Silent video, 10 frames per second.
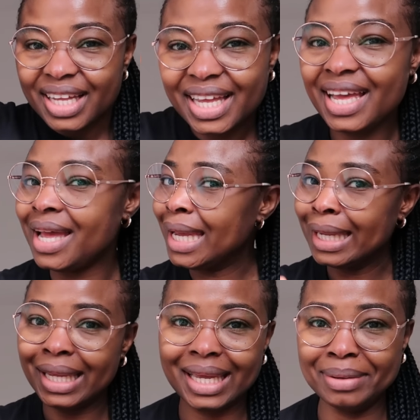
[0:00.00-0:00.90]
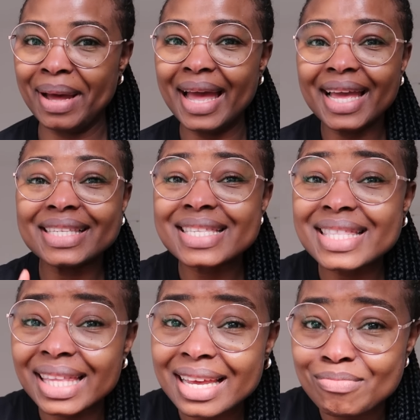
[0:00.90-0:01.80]
hey, my hair is
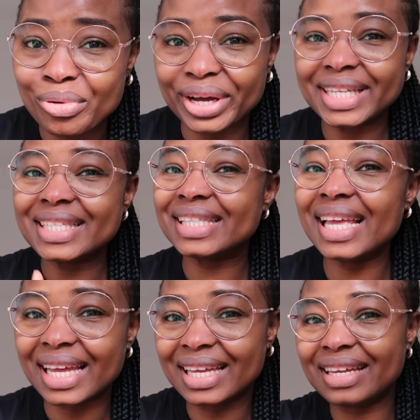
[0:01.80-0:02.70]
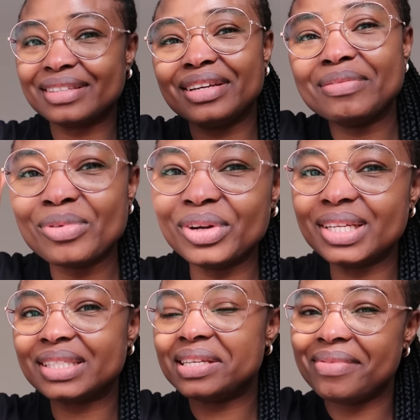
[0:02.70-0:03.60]
thick, boy, thick. So in the
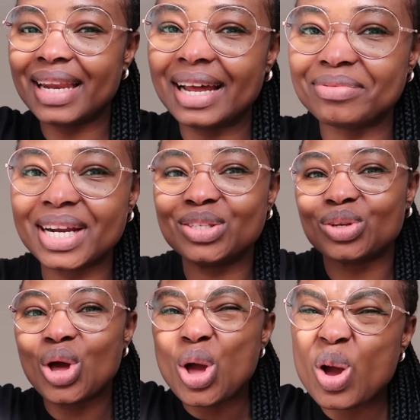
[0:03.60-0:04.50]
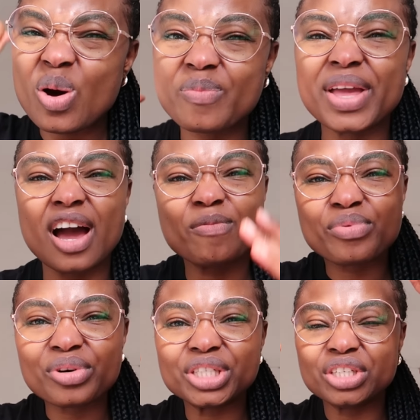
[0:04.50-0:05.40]
morning, see me like I'm trying to comb it out,
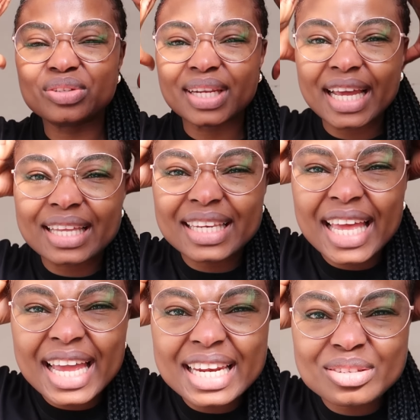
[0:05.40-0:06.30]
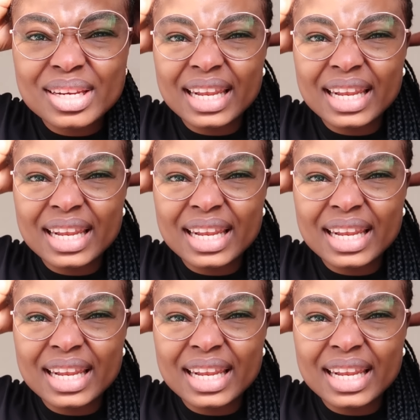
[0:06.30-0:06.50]
brush it to like get it to